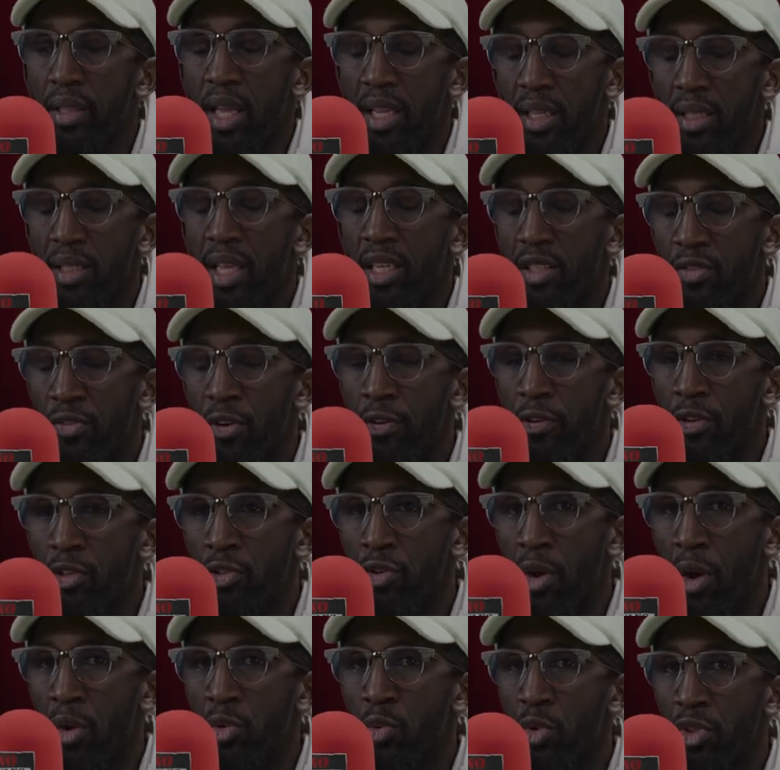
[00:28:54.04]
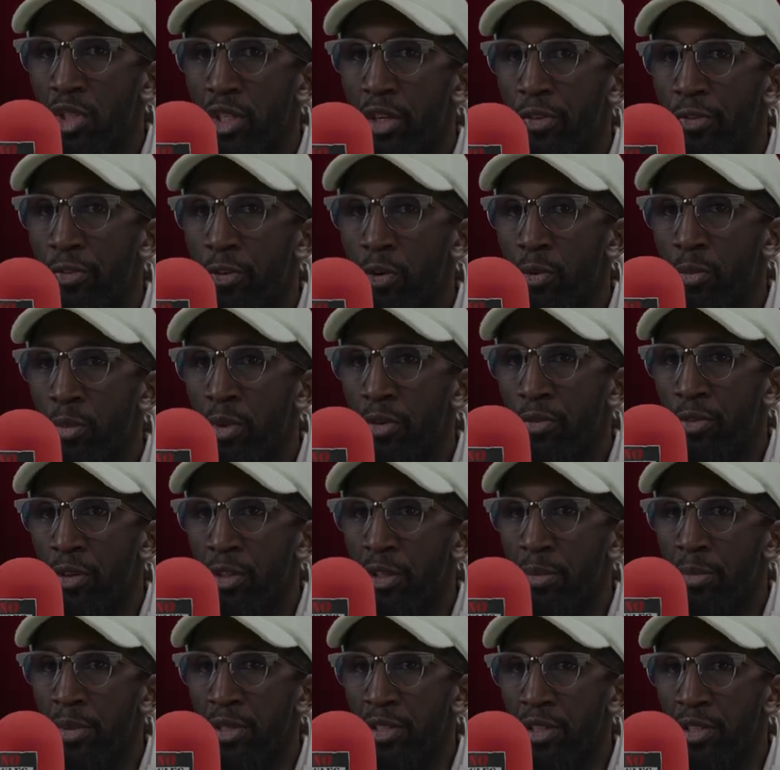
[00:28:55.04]
That, that's very true. I was watching a film with uh,
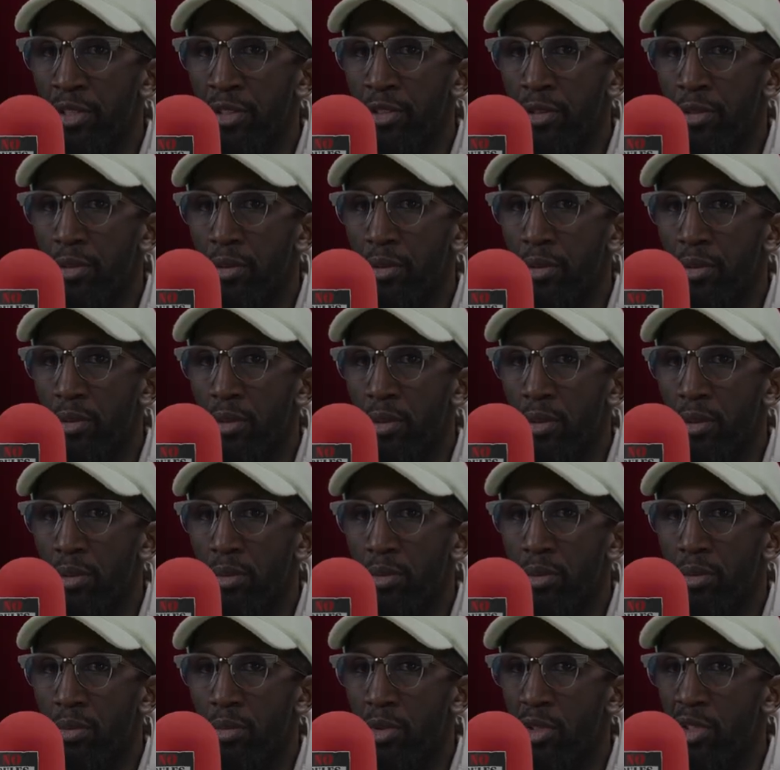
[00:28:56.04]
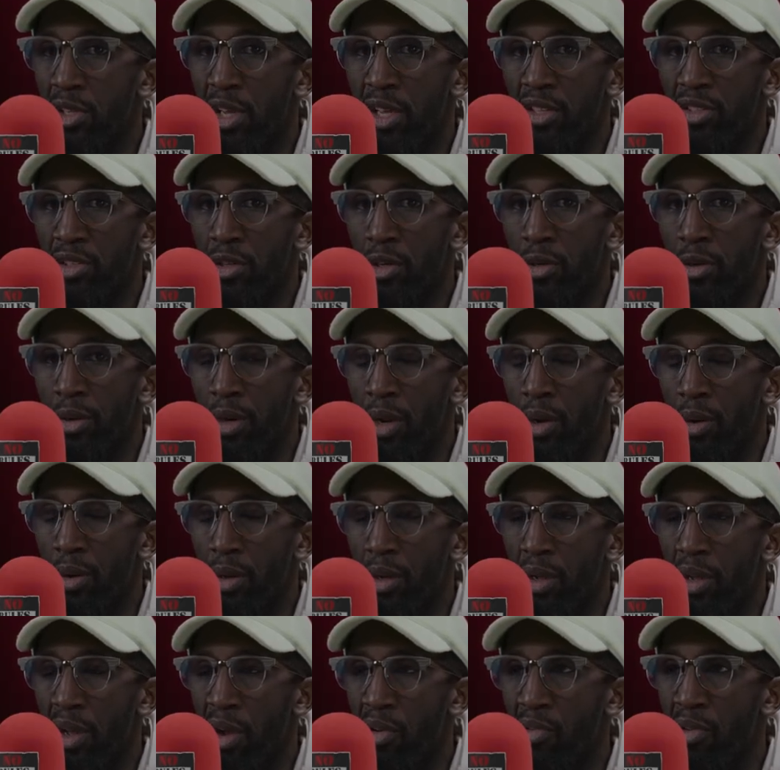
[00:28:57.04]
the missus years ago, and a,
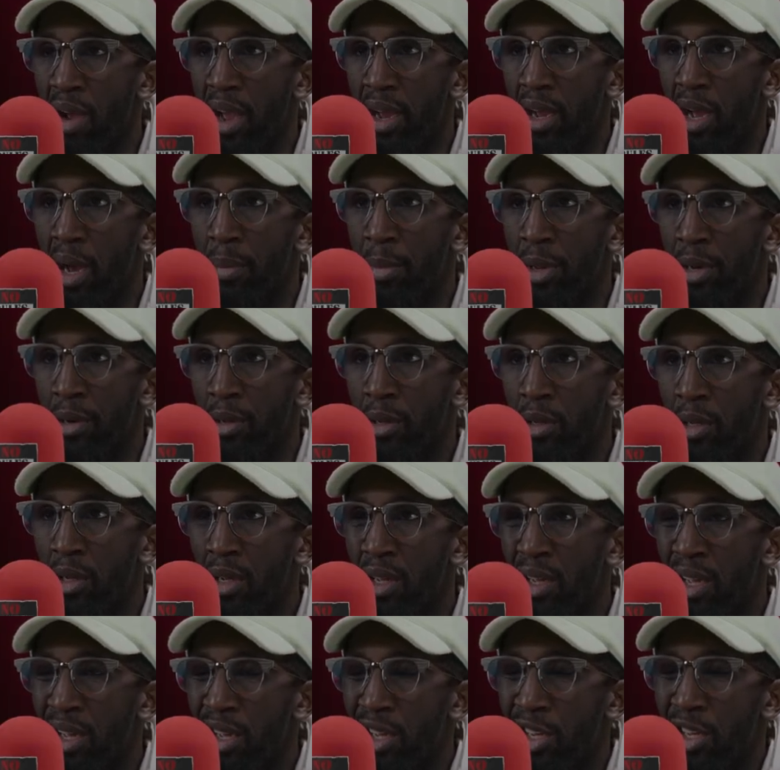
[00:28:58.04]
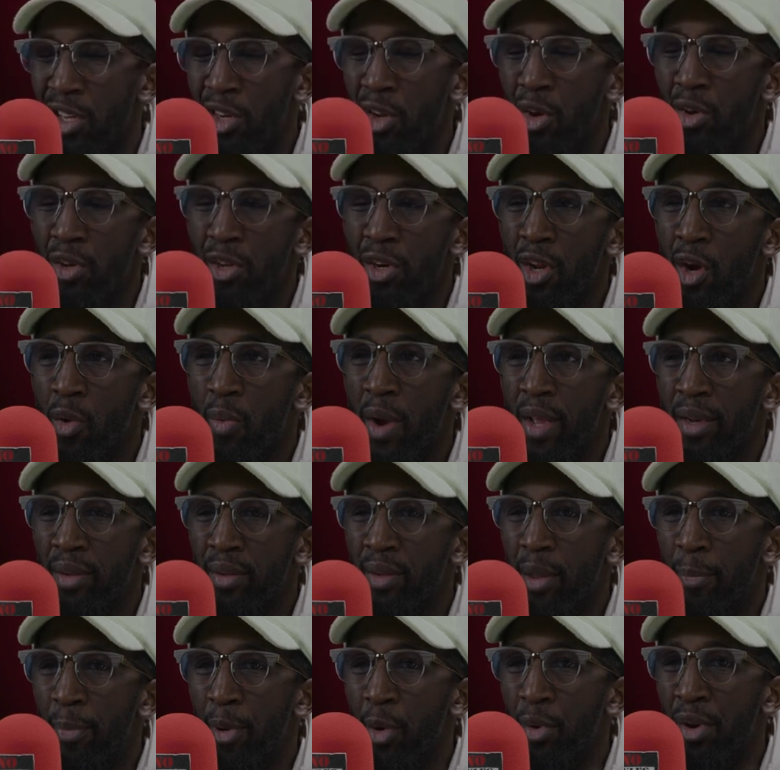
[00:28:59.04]
a, a rat come in. You know, you know when
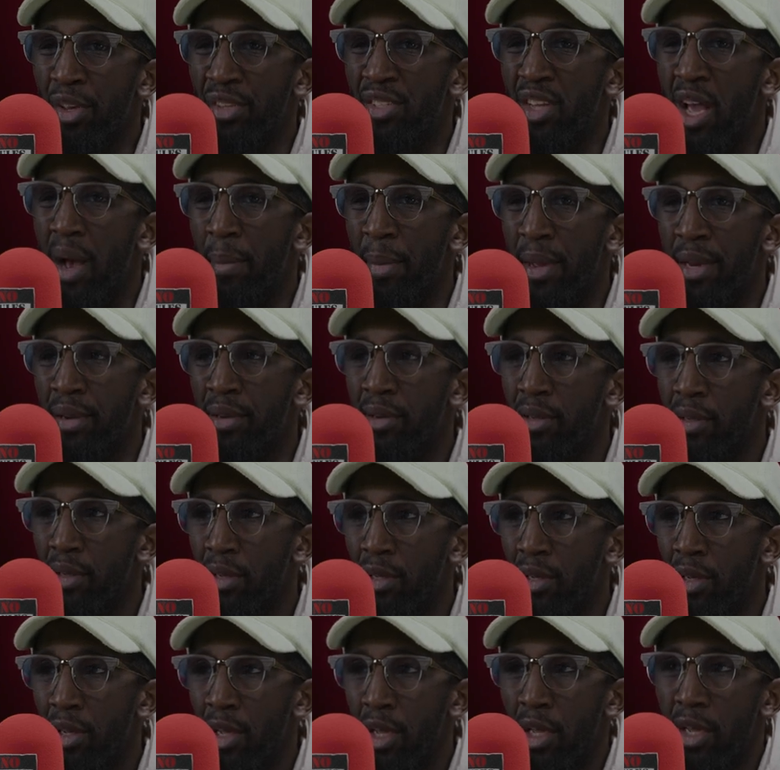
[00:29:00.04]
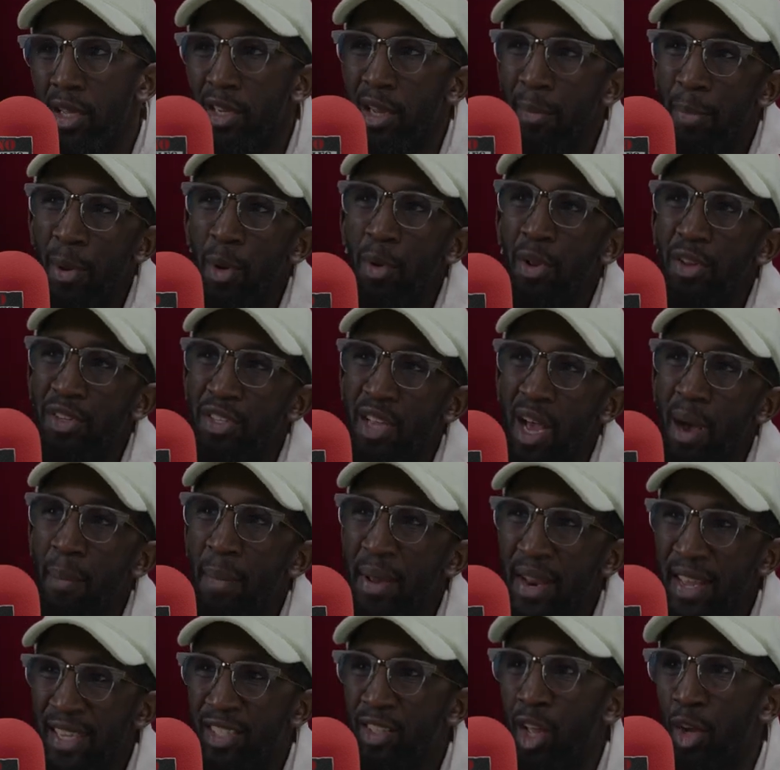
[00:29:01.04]
the builders come in, the builders come
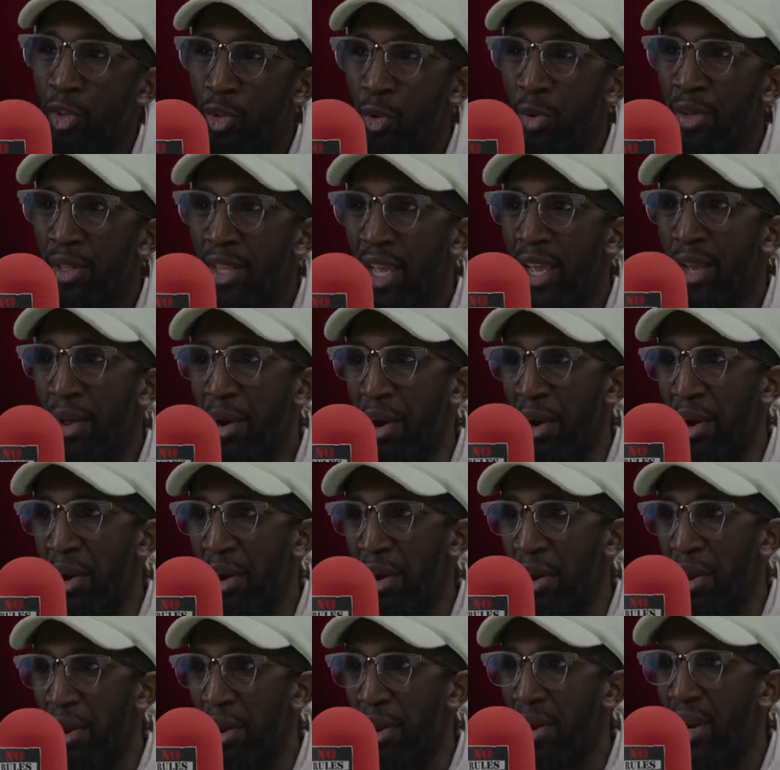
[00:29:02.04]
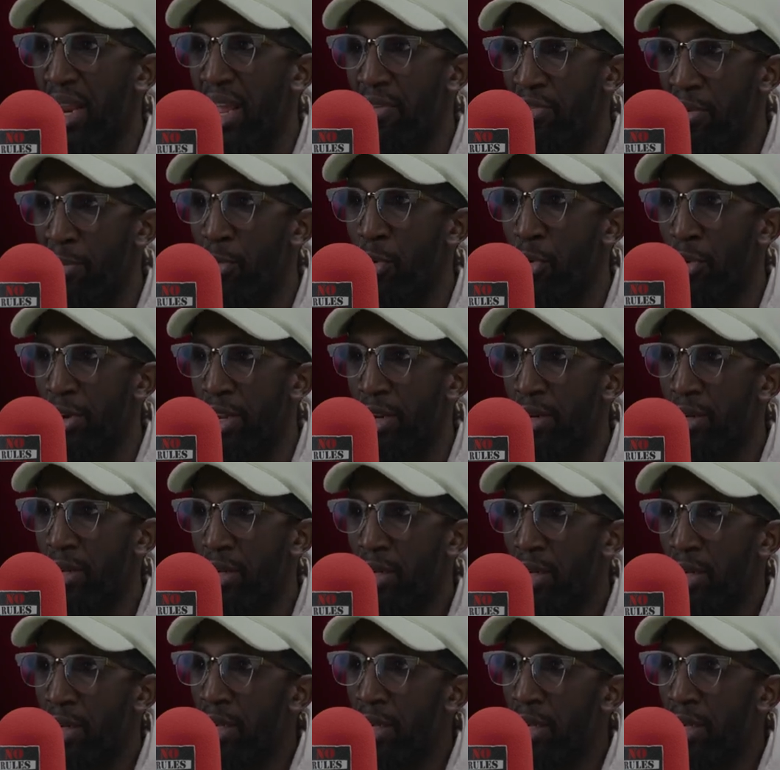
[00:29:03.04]
and they start doing their rrrr every morning.